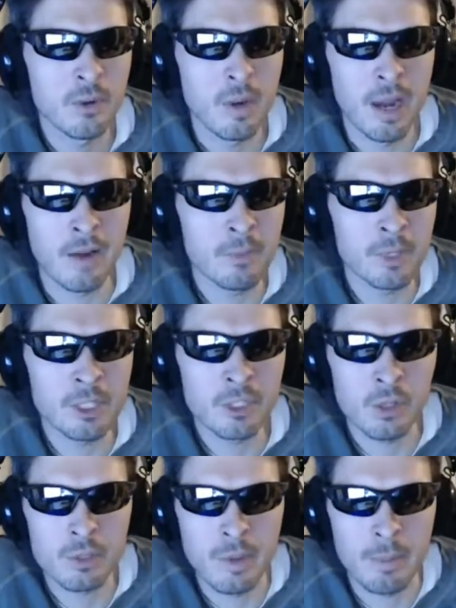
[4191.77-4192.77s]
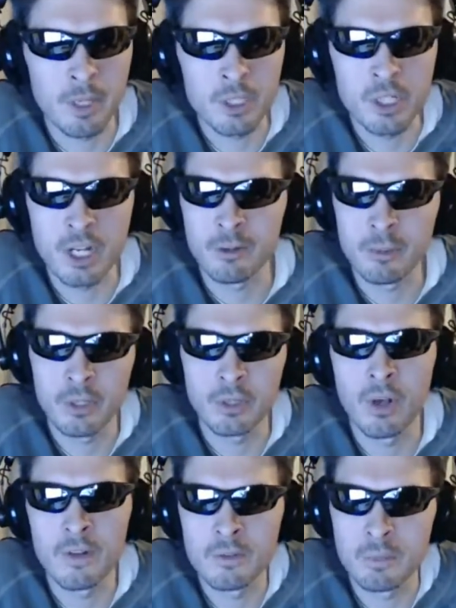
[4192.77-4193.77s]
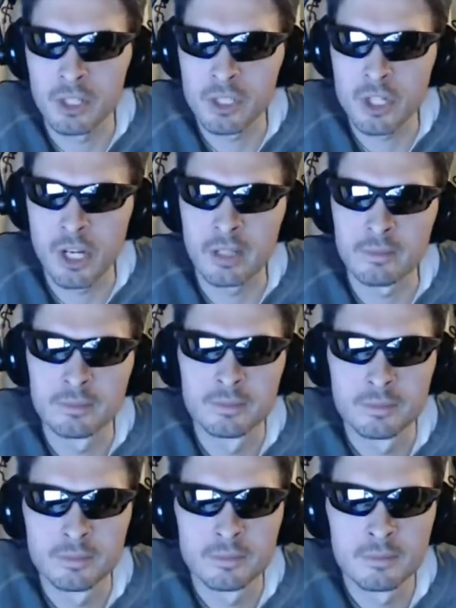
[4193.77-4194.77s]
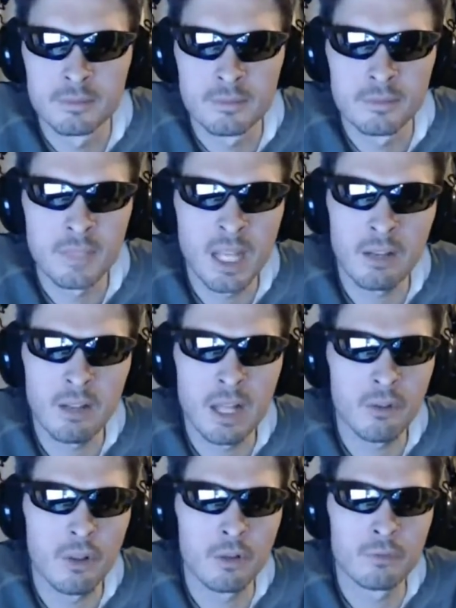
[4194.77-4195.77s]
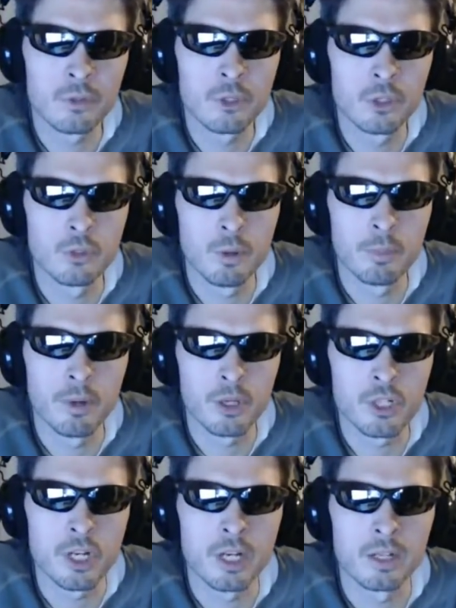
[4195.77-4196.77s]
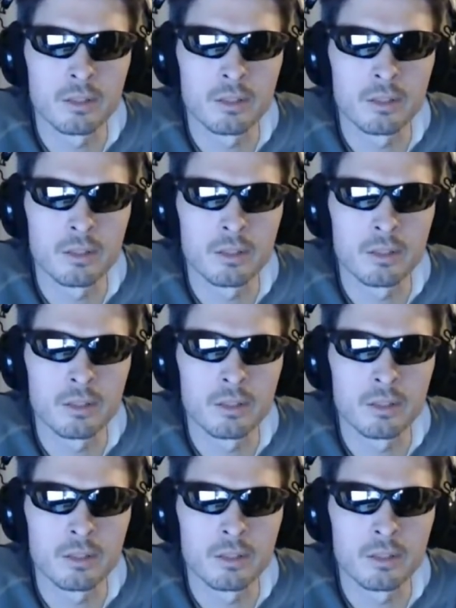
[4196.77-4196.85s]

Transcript: Everybody talks about Punch-Out. Everybody loves Punch-Out. Not a lot of love for Super Punch-Out.